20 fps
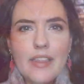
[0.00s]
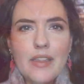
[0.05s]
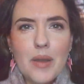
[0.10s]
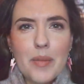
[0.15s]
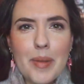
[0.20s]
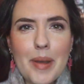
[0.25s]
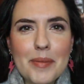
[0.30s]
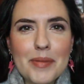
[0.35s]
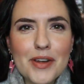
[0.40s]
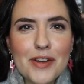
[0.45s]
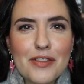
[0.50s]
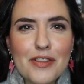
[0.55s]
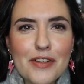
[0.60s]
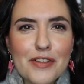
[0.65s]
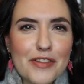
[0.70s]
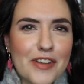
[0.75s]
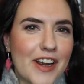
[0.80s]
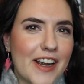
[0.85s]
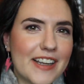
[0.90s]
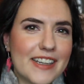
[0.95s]
Hello my beautiful
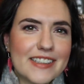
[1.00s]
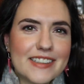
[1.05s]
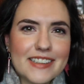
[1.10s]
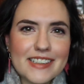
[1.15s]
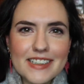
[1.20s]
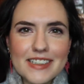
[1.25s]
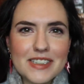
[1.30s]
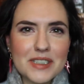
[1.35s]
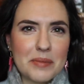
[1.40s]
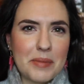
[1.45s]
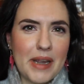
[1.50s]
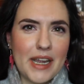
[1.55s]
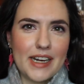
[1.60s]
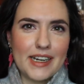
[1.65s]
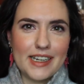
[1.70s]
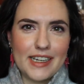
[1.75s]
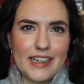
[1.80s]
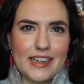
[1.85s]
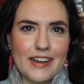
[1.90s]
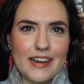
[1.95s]
friends, it's
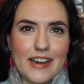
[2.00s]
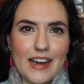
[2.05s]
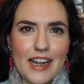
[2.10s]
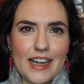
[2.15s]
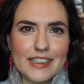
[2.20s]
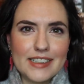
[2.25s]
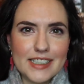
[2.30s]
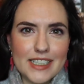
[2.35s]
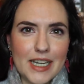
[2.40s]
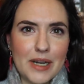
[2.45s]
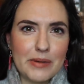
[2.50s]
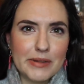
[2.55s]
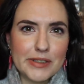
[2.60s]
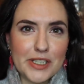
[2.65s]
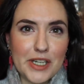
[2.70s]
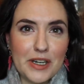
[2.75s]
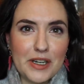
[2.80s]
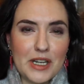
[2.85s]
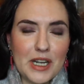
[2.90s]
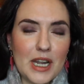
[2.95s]
Amanda here and today we're
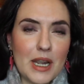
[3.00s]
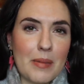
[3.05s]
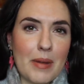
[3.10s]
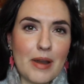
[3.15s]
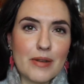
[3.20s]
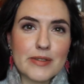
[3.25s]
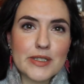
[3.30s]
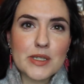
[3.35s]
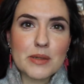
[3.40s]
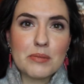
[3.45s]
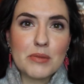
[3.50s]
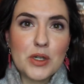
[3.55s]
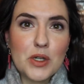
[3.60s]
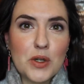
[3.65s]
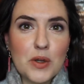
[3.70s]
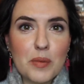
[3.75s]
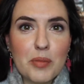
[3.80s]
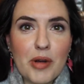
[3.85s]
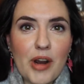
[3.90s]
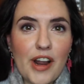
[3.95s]
talking about some
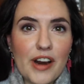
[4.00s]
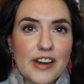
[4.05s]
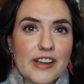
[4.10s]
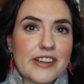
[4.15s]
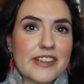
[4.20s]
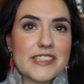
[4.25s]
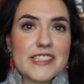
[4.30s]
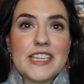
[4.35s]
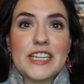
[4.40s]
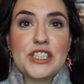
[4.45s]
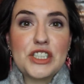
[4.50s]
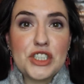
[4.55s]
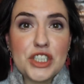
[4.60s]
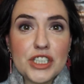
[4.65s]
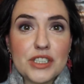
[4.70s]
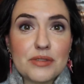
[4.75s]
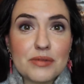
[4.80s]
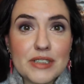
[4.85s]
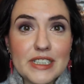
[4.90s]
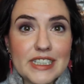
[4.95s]
new products that
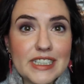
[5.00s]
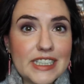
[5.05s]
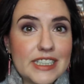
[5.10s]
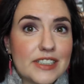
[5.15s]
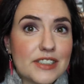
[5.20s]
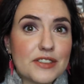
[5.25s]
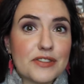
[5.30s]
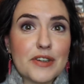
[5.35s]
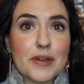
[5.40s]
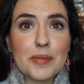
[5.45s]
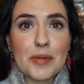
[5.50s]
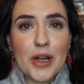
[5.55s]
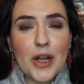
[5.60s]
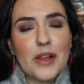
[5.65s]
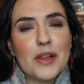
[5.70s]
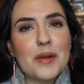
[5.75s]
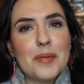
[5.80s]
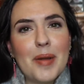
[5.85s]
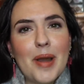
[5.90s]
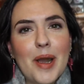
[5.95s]
just released from
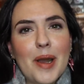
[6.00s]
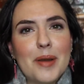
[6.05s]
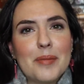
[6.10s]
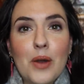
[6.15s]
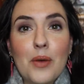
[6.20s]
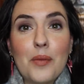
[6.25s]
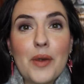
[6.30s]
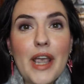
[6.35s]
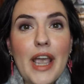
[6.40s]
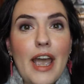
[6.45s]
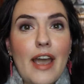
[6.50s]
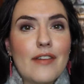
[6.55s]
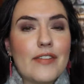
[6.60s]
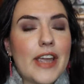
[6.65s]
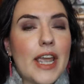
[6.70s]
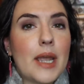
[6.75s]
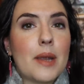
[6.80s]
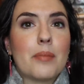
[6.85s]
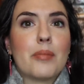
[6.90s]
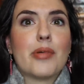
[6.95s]
ColourPop. We have
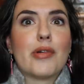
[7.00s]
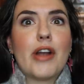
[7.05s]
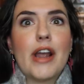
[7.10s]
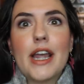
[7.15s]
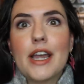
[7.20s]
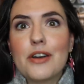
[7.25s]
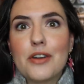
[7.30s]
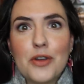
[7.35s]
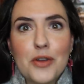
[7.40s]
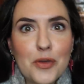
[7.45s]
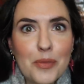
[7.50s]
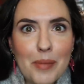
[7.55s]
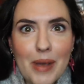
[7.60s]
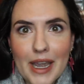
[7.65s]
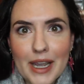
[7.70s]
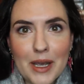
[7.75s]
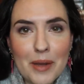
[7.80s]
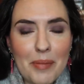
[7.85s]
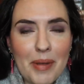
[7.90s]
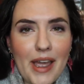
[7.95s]
a brand new
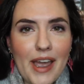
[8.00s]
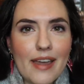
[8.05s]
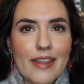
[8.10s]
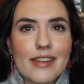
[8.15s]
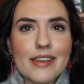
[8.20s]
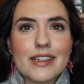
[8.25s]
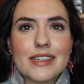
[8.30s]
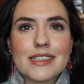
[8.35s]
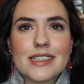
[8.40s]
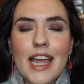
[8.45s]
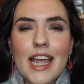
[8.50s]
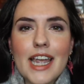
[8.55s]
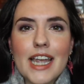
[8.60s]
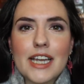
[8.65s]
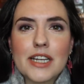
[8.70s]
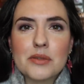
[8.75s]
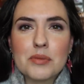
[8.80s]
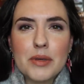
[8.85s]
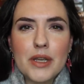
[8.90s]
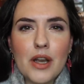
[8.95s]
mega palette
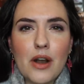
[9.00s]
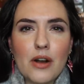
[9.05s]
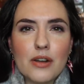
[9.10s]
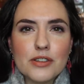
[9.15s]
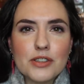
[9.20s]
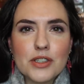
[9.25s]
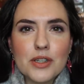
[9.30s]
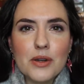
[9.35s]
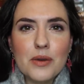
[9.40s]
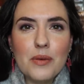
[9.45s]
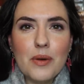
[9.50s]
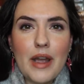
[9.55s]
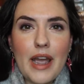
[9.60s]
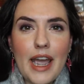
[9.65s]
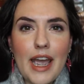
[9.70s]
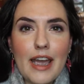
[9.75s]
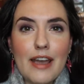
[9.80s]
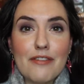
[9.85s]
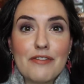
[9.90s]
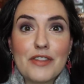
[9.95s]
and we also
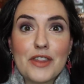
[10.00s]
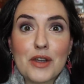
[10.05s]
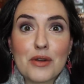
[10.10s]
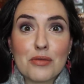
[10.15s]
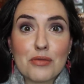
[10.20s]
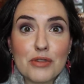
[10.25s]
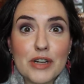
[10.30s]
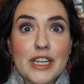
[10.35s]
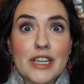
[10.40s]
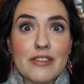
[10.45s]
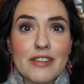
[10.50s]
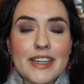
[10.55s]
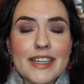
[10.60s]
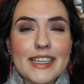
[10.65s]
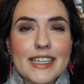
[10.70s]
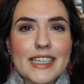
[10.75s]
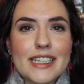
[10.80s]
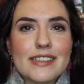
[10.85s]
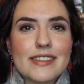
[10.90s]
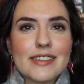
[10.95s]
have the
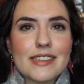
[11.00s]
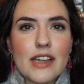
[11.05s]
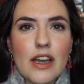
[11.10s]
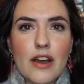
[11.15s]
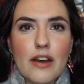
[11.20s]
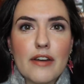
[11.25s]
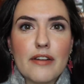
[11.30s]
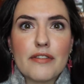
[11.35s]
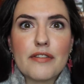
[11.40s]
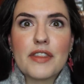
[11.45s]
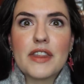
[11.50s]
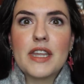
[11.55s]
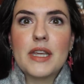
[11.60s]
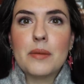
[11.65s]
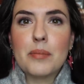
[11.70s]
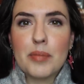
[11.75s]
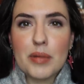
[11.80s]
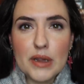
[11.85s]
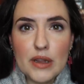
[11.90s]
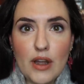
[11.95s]
re-release of
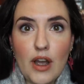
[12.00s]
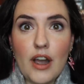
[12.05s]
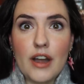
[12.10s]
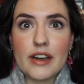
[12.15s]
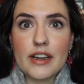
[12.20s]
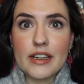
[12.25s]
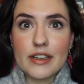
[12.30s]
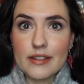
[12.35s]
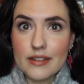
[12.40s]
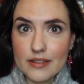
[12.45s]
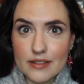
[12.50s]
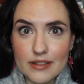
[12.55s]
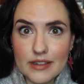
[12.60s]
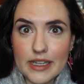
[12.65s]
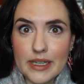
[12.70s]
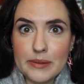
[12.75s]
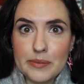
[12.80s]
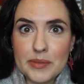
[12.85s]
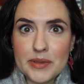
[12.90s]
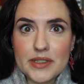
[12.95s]
the Blotted
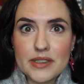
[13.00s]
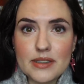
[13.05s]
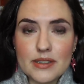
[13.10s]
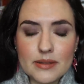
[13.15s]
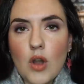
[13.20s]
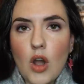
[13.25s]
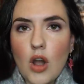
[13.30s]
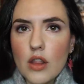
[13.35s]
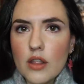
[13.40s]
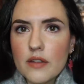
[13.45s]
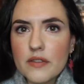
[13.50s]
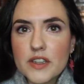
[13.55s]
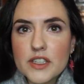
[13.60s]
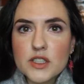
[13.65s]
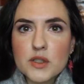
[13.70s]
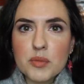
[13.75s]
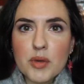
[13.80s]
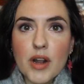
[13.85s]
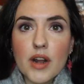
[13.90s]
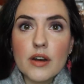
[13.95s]
Lips. All of
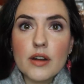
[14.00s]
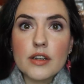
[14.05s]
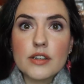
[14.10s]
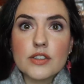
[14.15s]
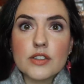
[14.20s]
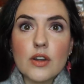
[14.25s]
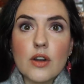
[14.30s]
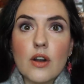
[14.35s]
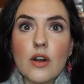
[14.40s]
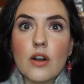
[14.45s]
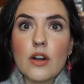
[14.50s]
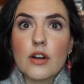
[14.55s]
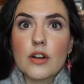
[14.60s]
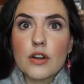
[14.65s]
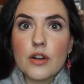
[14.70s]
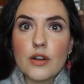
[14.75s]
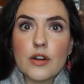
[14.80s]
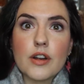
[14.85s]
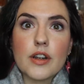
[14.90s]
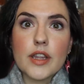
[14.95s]
these products are
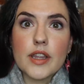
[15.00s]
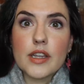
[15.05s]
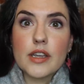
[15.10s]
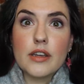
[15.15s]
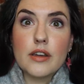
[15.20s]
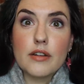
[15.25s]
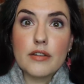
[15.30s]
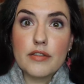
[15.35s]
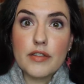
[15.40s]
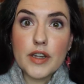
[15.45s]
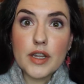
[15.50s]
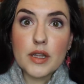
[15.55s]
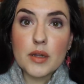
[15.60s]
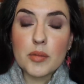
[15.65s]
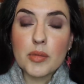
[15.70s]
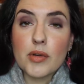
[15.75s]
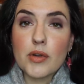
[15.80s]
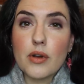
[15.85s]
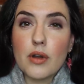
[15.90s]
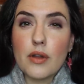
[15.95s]
currently
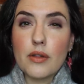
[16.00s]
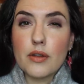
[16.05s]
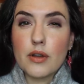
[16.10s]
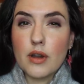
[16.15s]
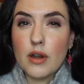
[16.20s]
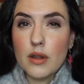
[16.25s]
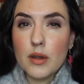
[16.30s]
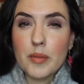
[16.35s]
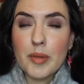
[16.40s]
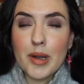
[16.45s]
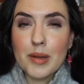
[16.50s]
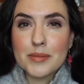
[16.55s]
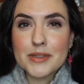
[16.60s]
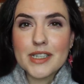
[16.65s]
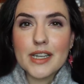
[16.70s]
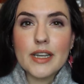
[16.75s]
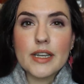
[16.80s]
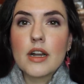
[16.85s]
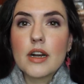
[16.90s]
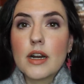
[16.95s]
available on the ColourPop
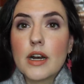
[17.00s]
site.